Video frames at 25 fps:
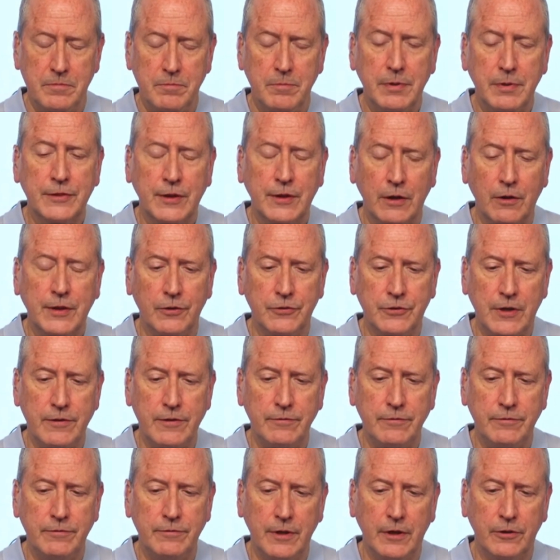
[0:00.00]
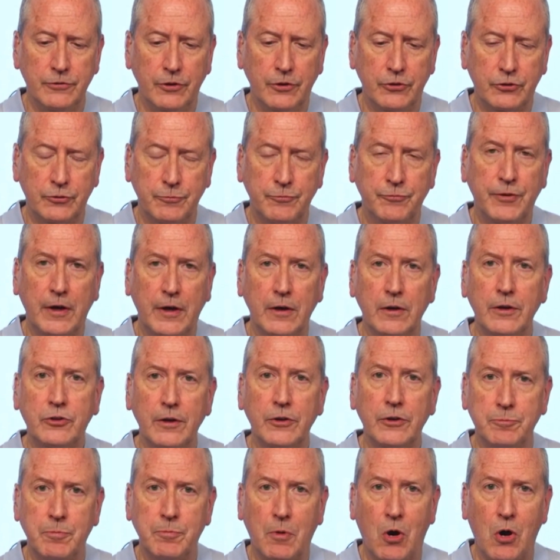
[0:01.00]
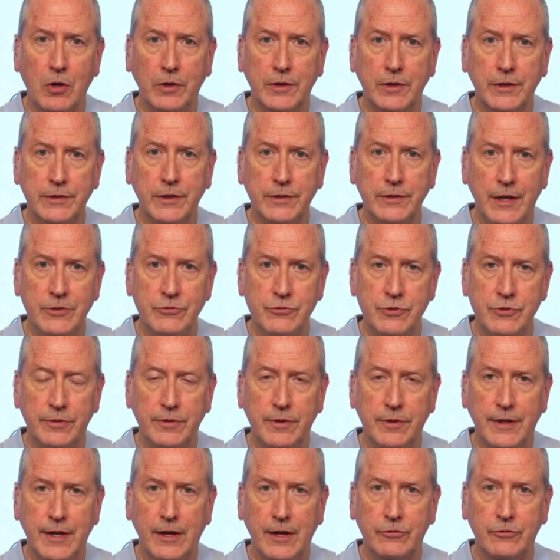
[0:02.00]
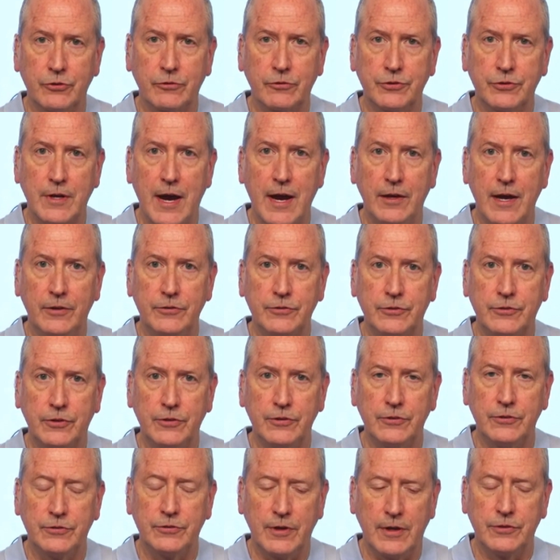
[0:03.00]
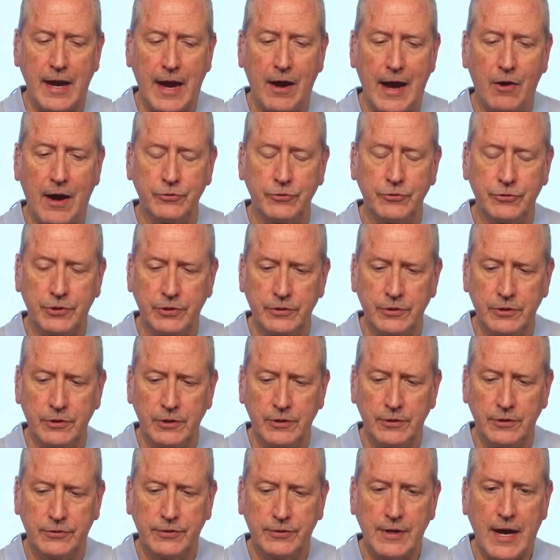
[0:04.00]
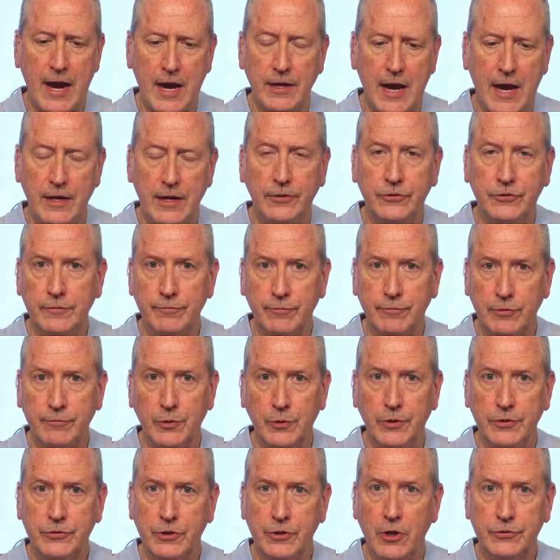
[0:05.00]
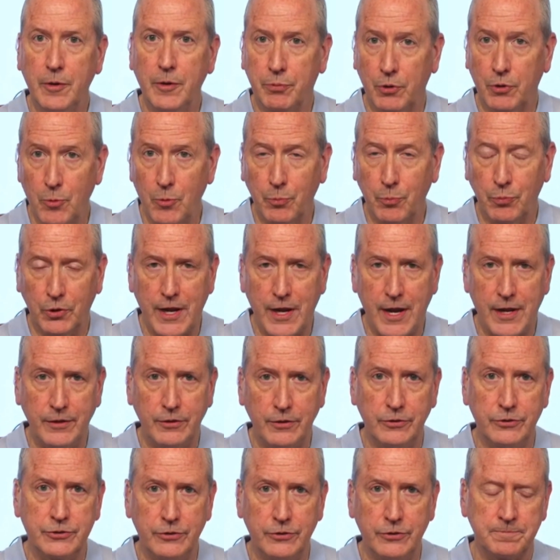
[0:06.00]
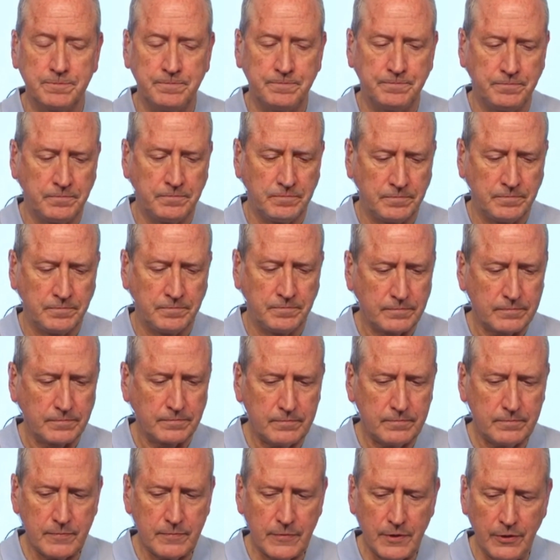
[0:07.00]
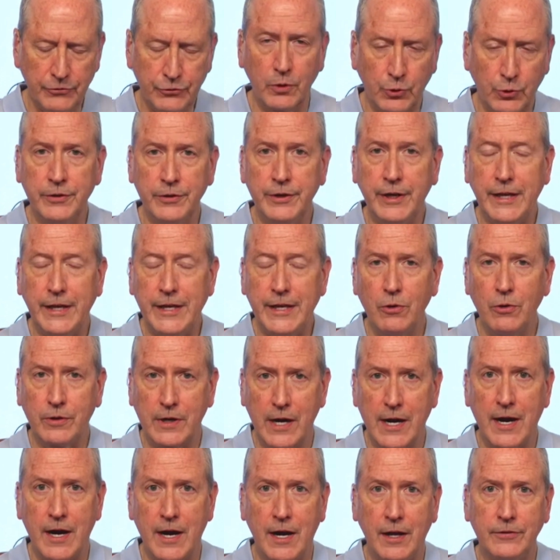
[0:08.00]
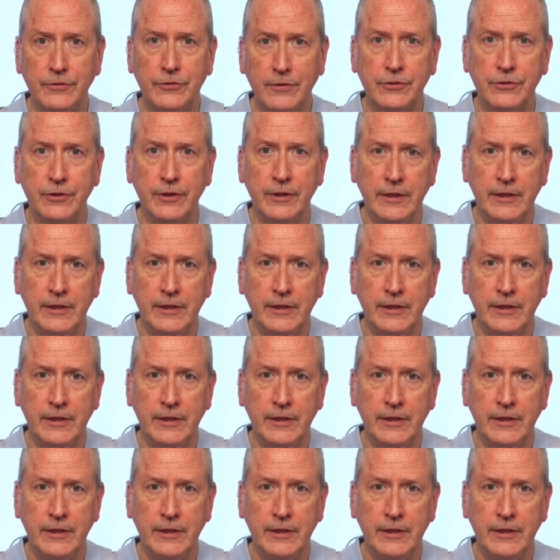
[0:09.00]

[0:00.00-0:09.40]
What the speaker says: there's a fairly small contingent that exercises outsized influence, appropriators, sort of neocons,